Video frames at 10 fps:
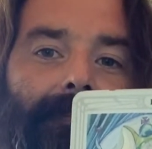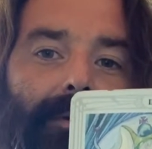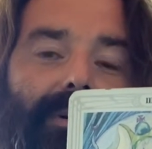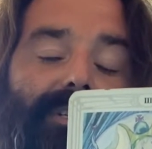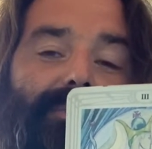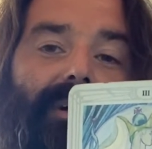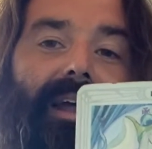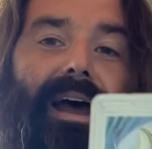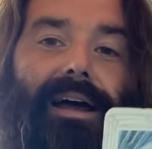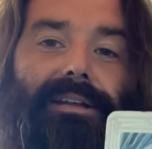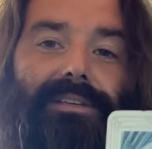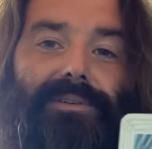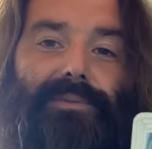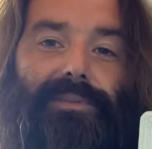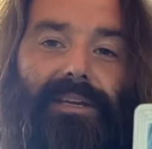which when added
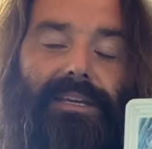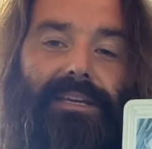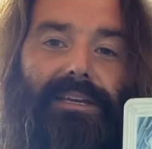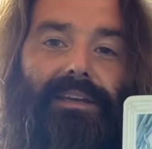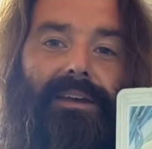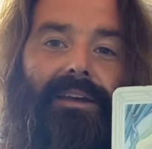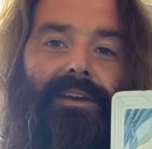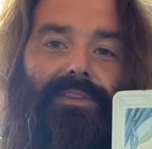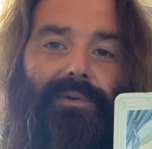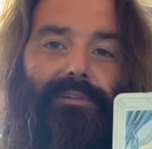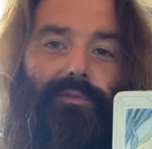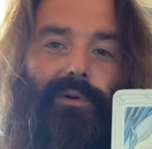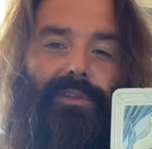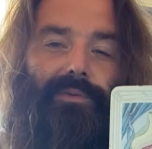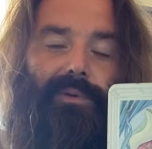to the key
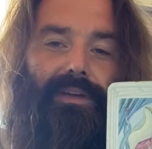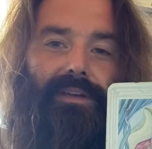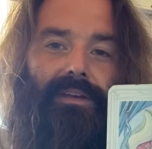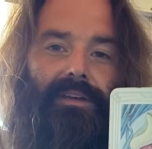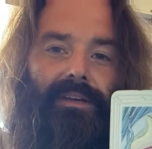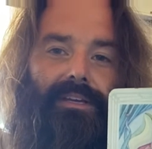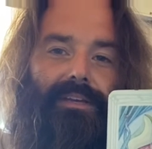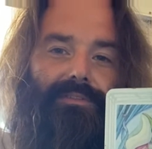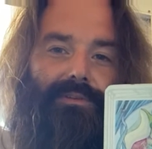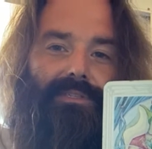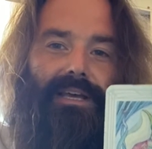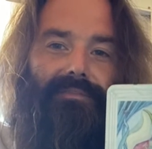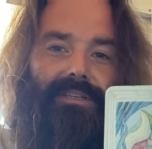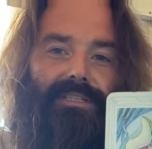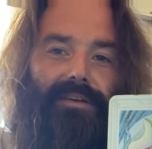343 gives you
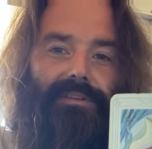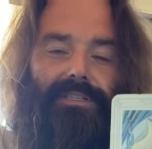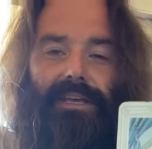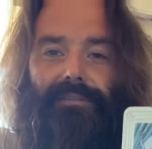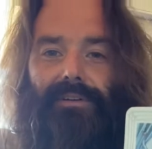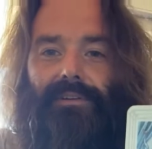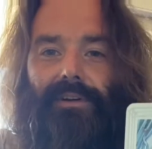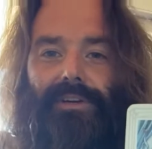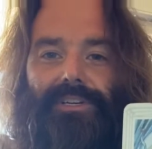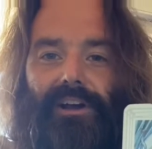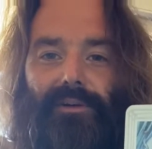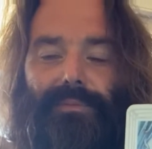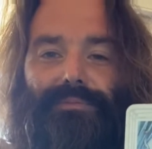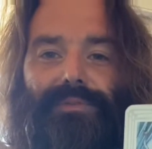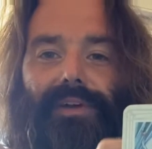777, or
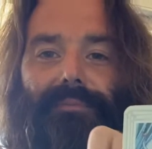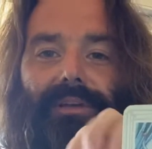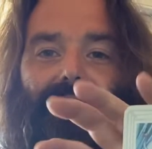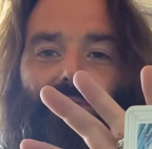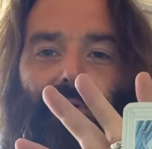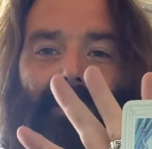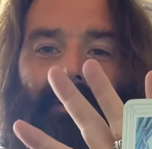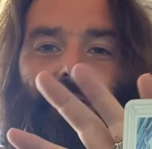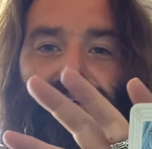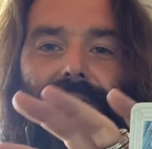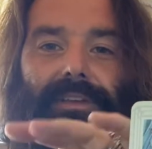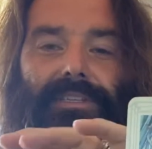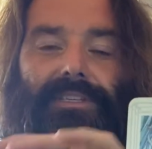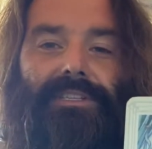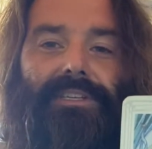cherubim's flaming sword. This
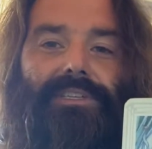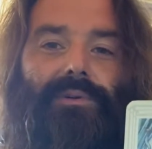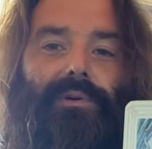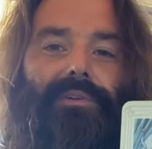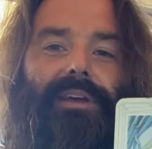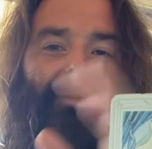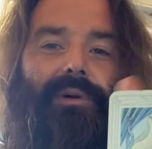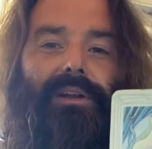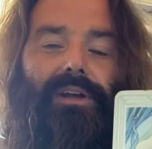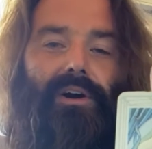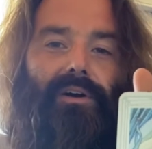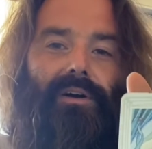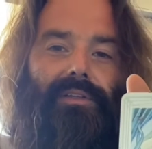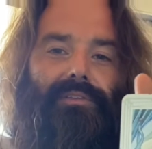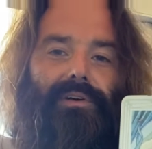is the sword that would
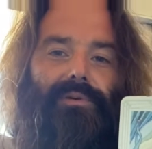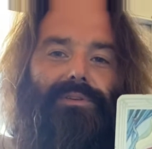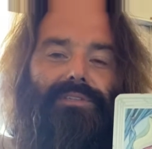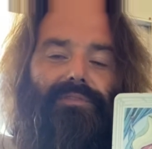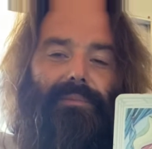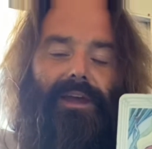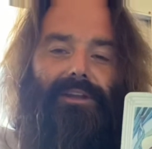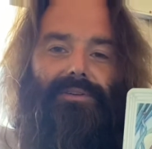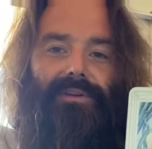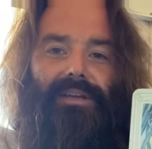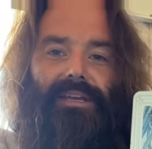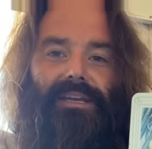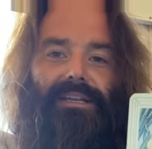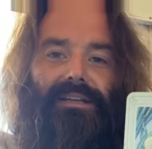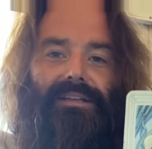guard those from entering
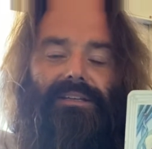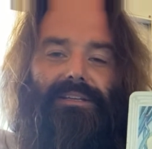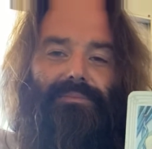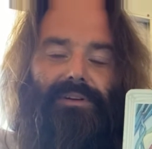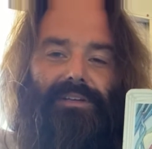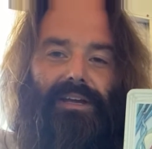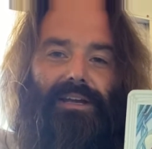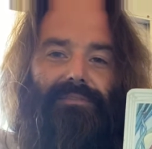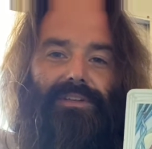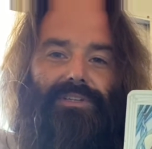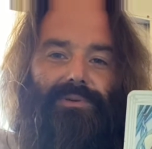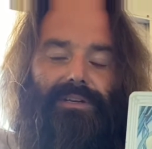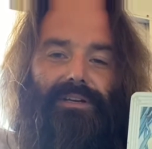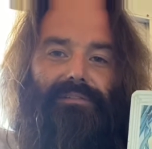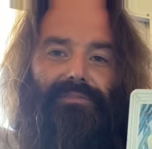Eden to partake of the
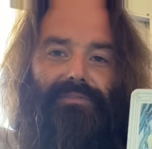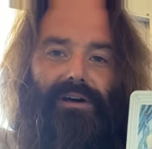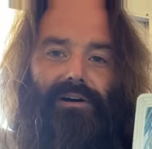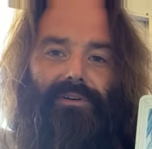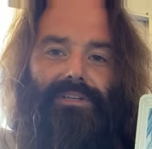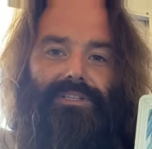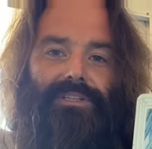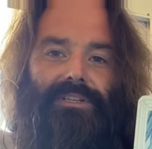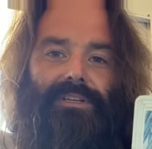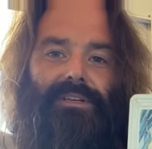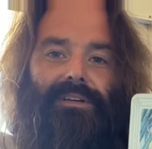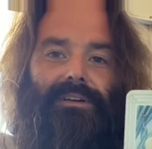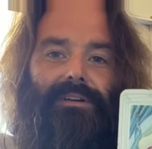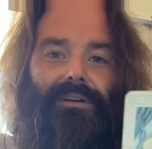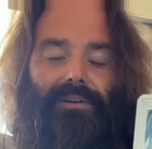tree of knowledge,
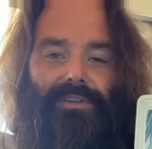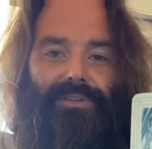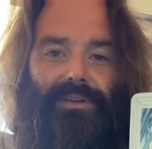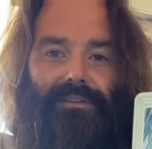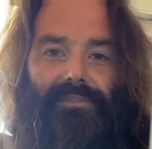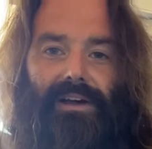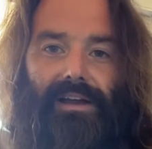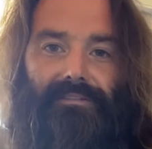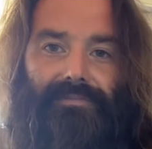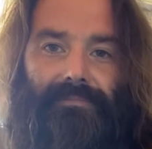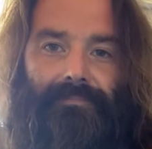or the tree of life.